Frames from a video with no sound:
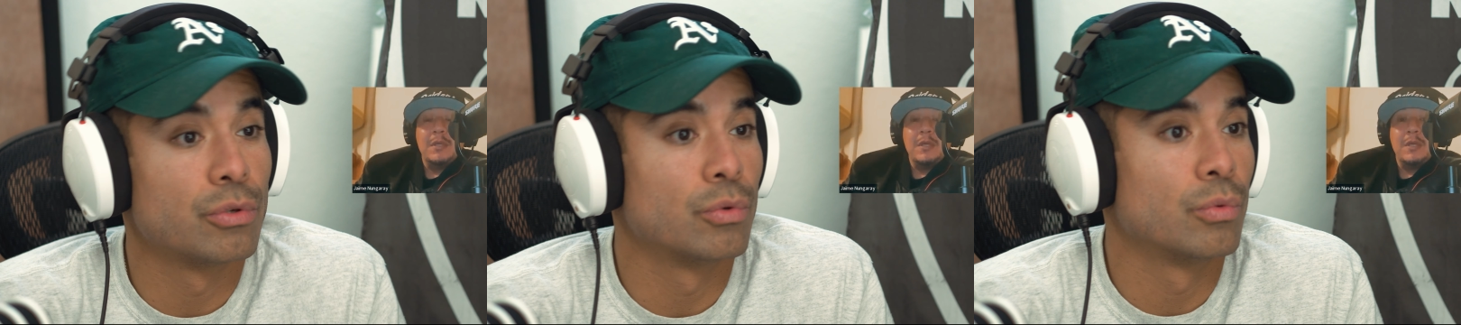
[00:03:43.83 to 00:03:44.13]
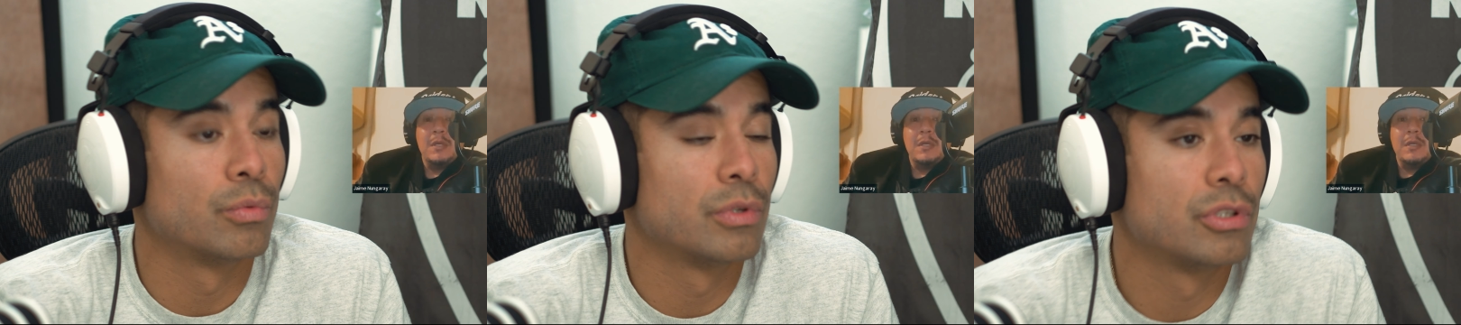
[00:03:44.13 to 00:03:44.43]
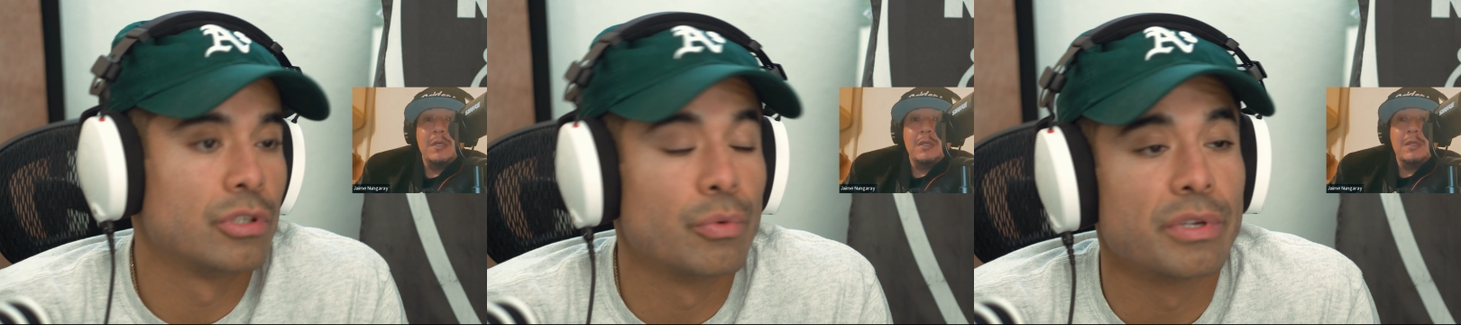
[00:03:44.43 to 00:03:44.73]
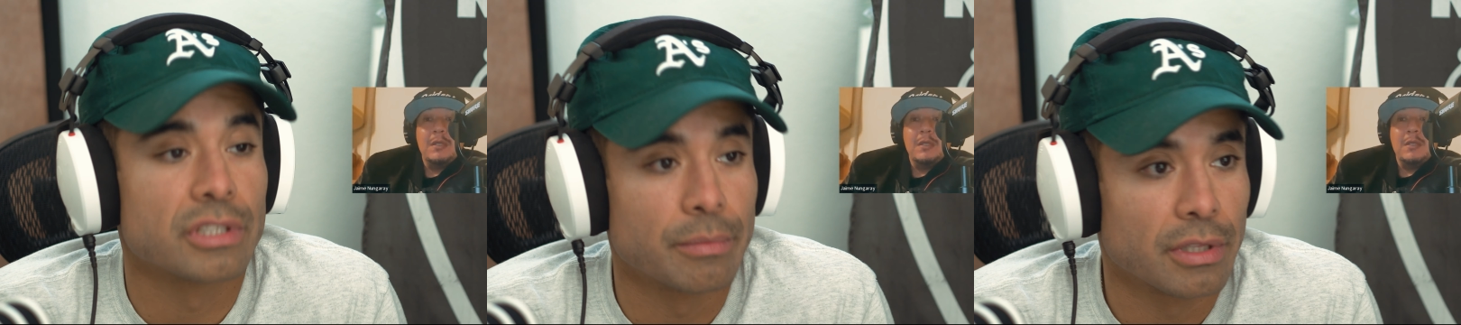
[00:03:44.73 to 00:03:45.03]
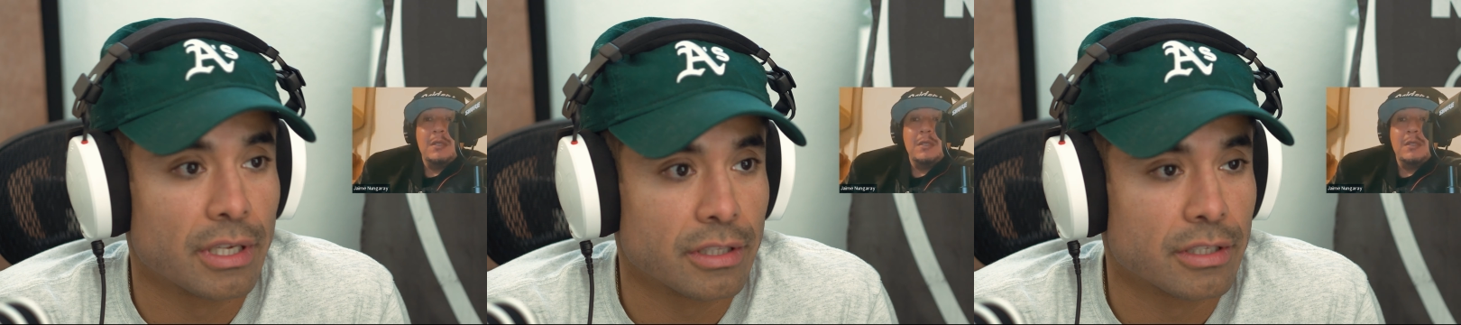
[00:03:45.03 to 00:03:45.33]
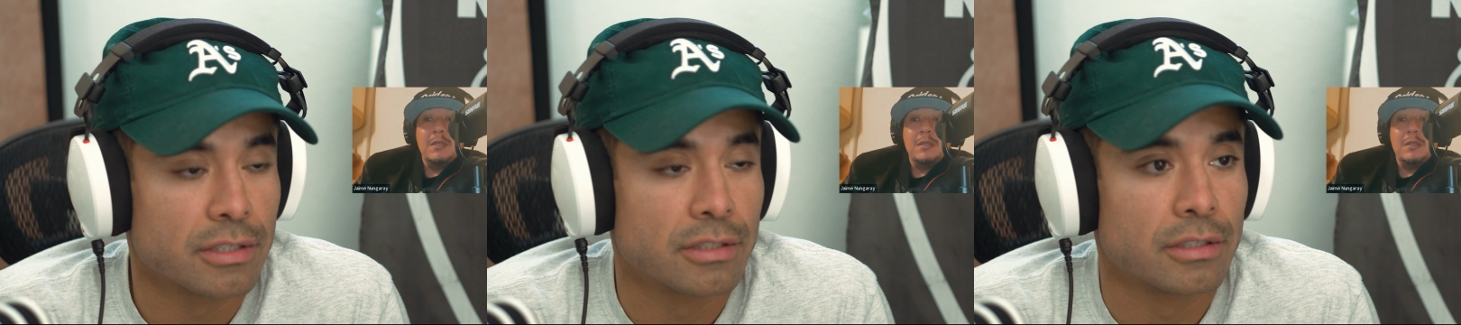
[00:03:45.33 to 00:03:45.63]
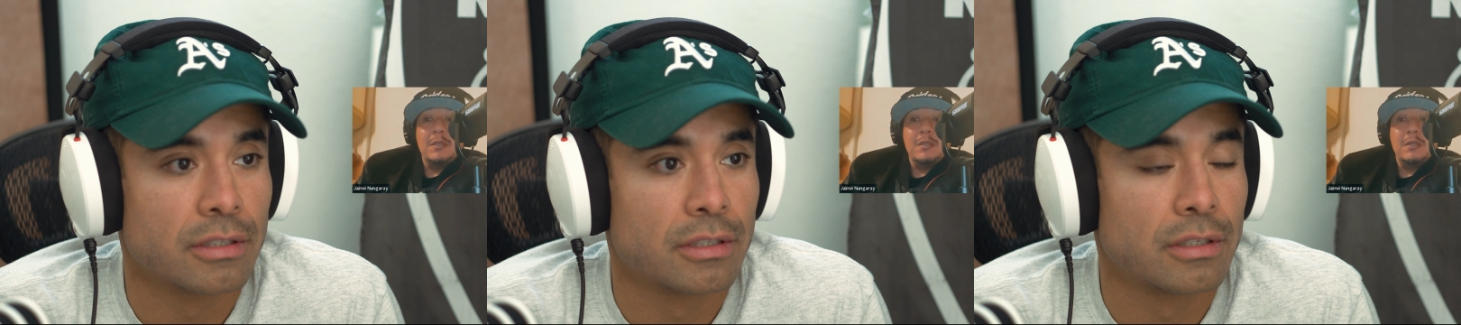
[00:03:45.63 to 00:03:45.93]
Speaker 1: to doing something like this?
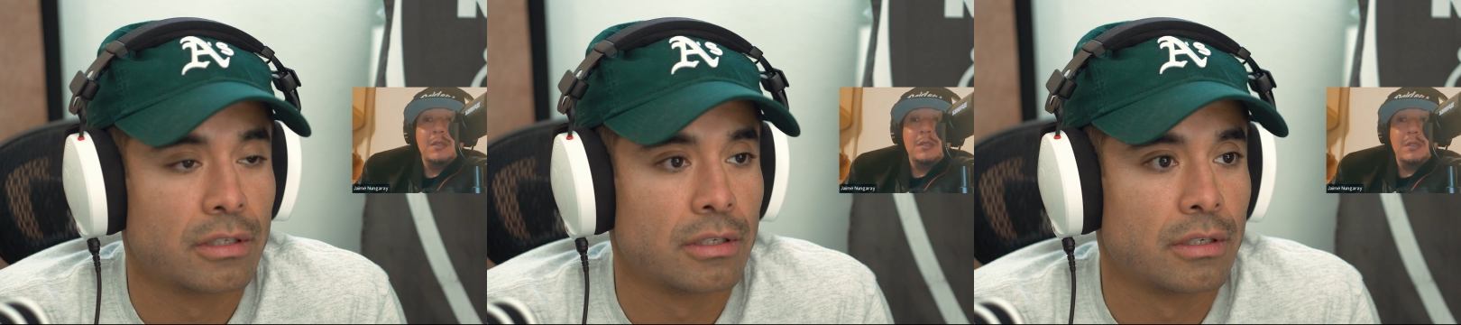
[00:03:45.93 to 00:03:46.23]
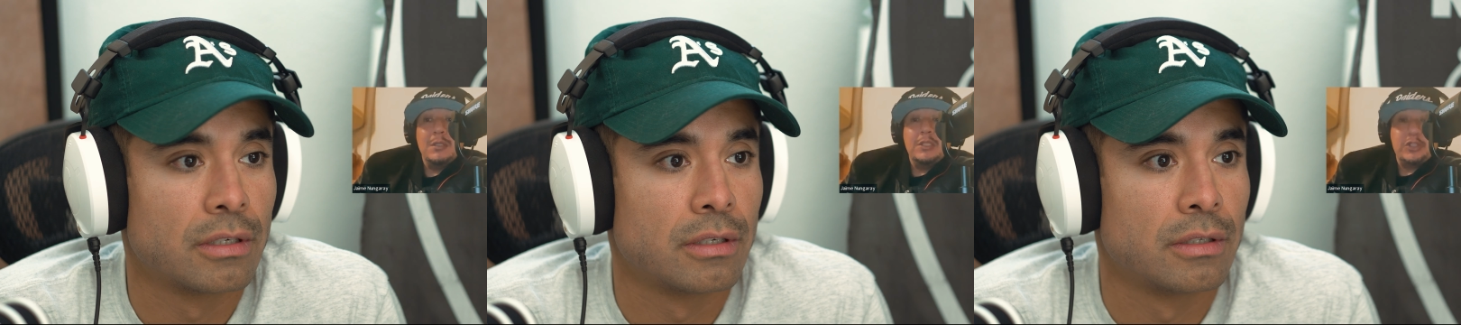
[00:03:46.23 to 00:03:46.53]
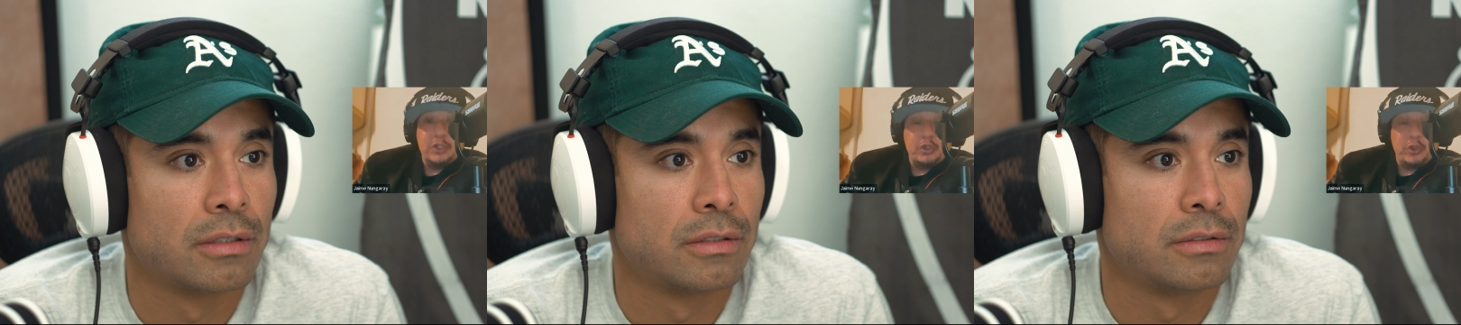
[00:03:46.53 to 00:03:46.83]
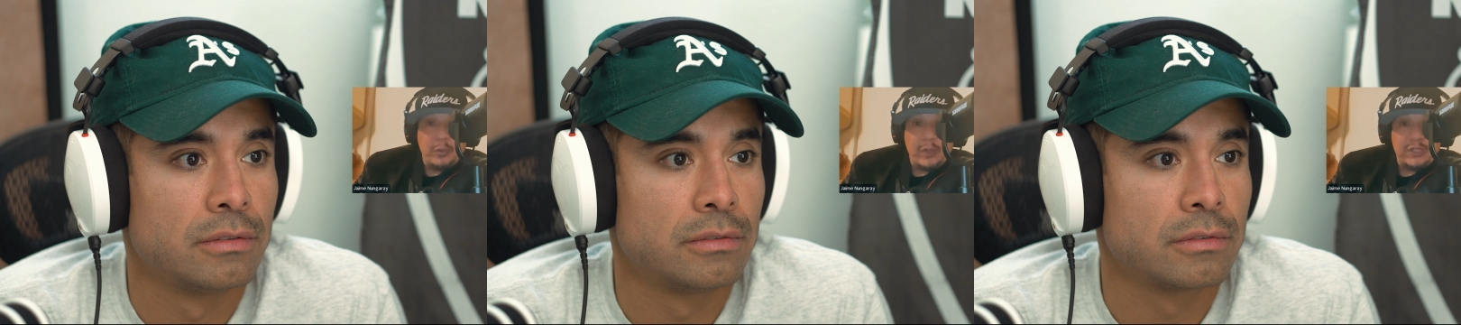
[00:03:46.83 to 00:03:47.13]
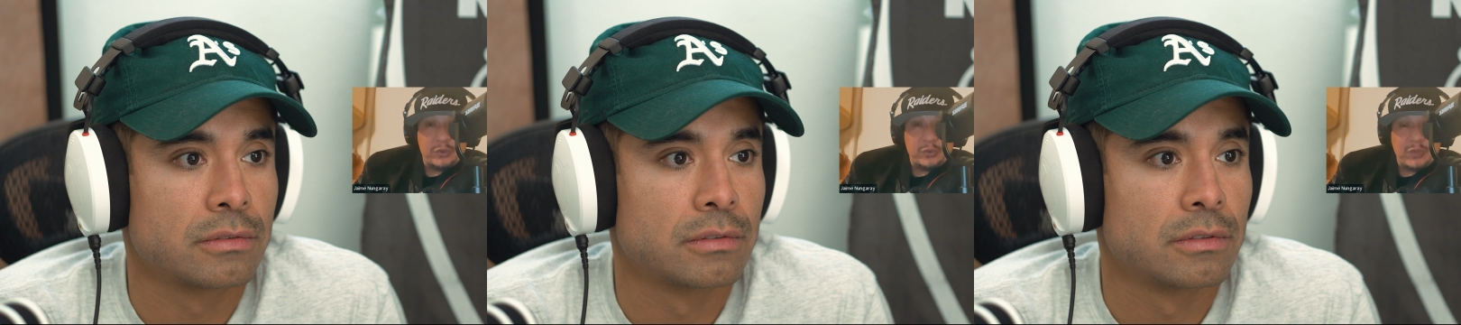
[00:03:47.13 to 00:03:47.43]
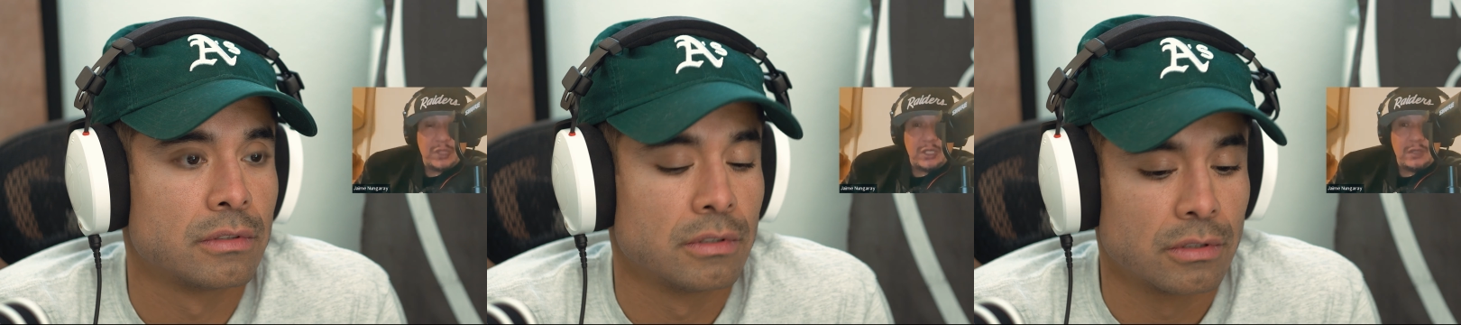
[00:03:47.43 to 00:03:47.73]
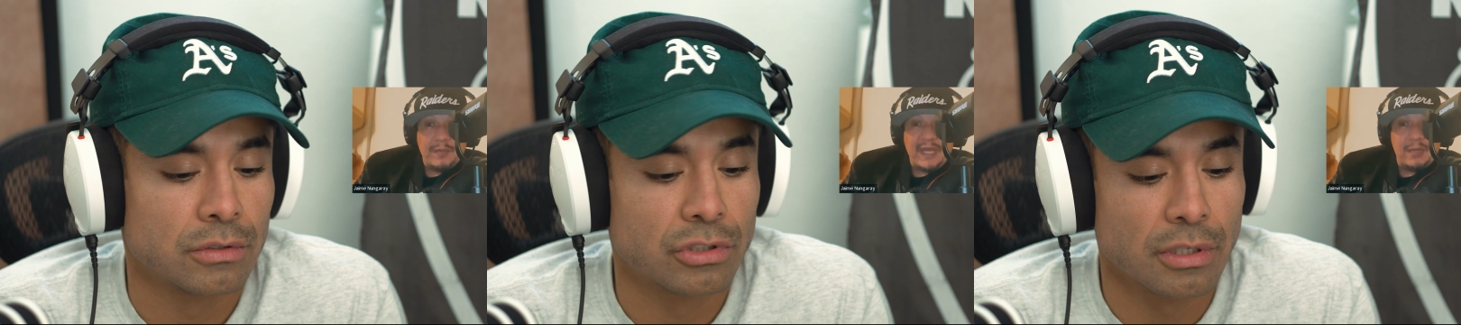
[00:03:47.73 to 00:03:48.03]
Speaker 2: To doing what? To
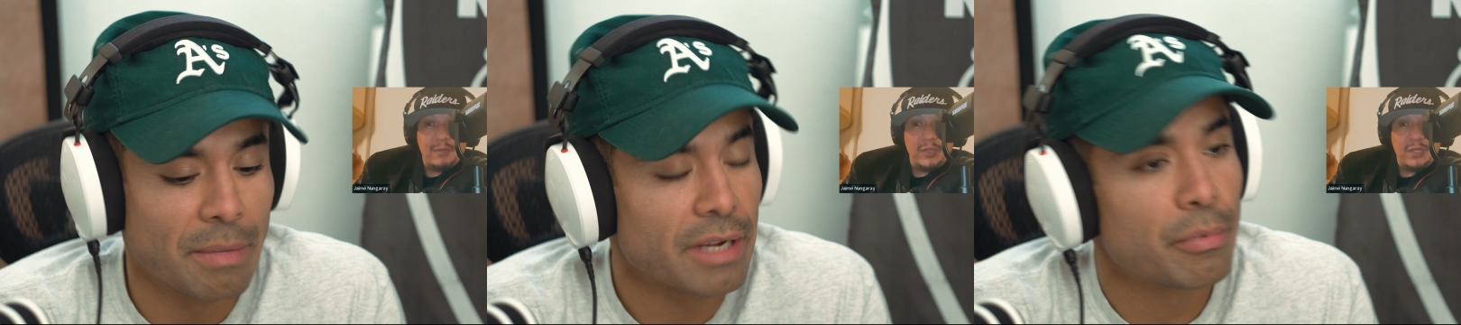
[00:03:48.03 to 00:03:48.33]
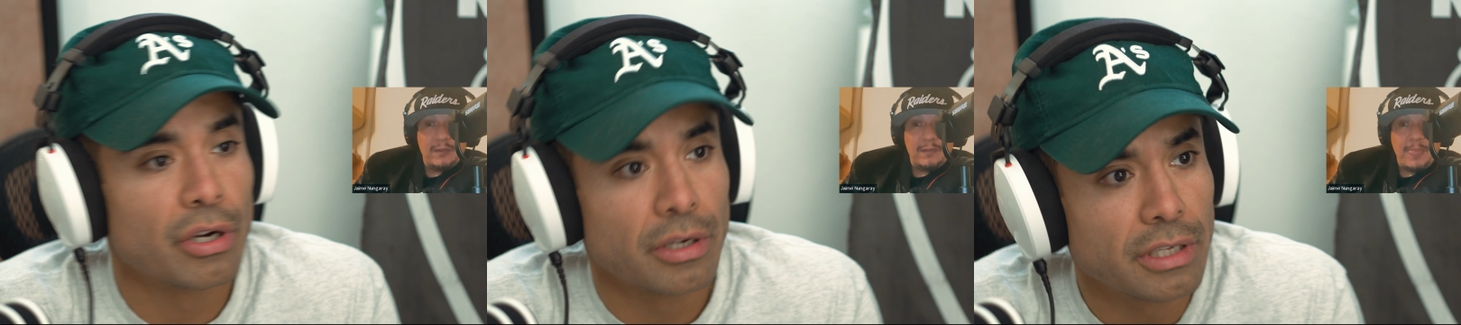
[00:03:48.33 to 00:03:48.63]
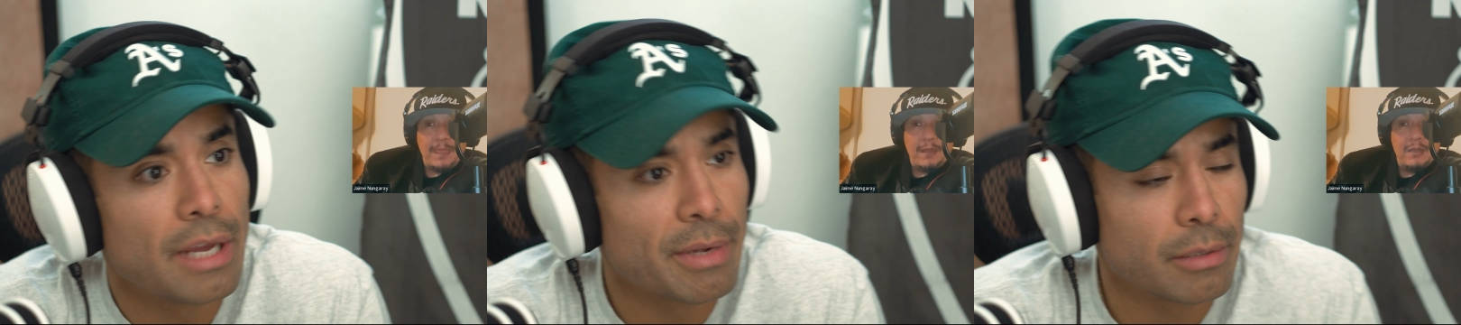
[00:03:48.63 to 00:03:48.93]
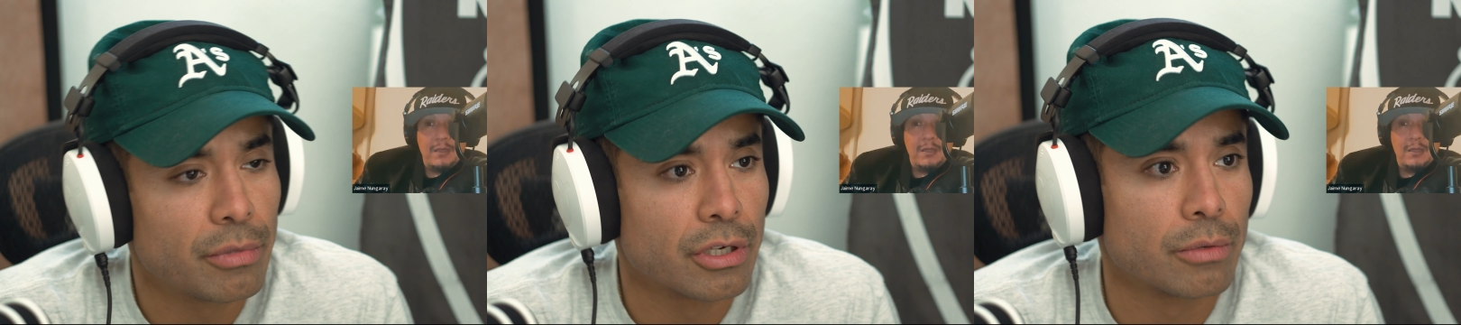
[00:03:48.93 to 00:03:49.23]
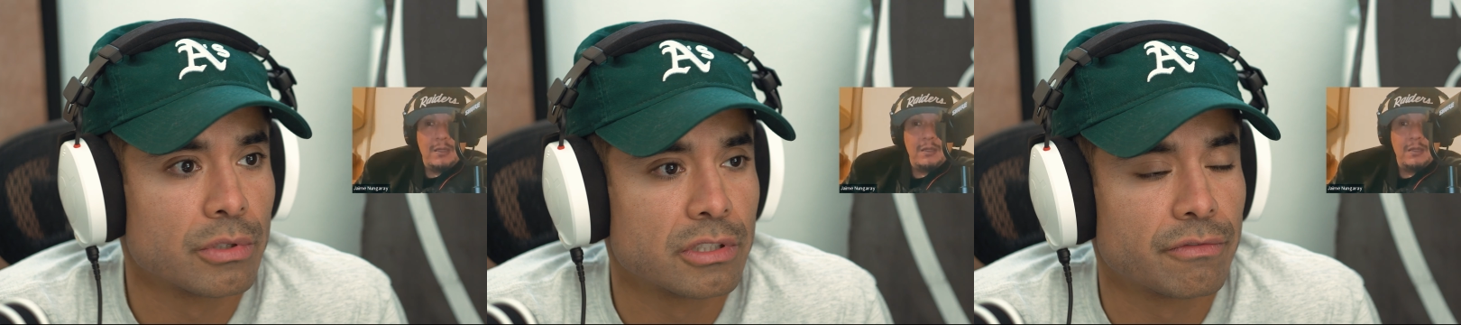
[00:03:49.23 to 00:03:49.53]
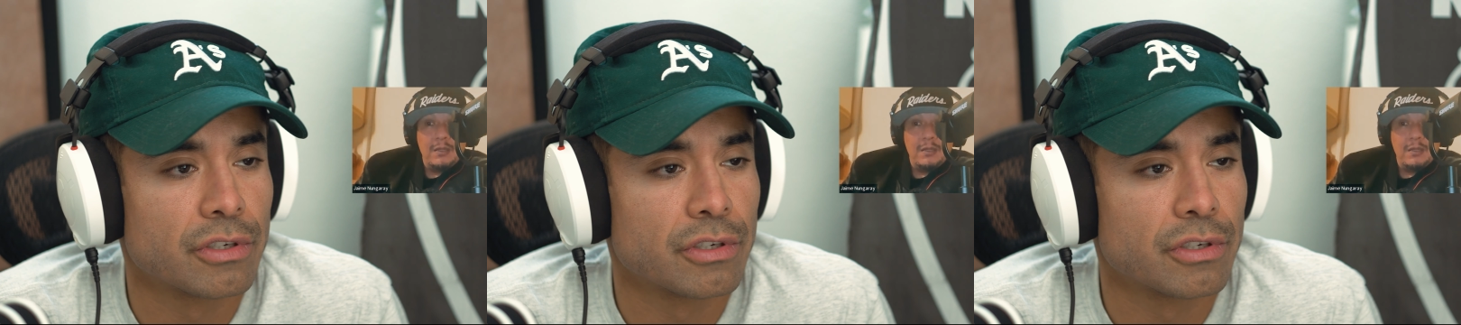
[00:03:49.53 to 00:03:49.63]
uh,
Speaker 1: making so make a, book? a book? Yeah, make a book. What's the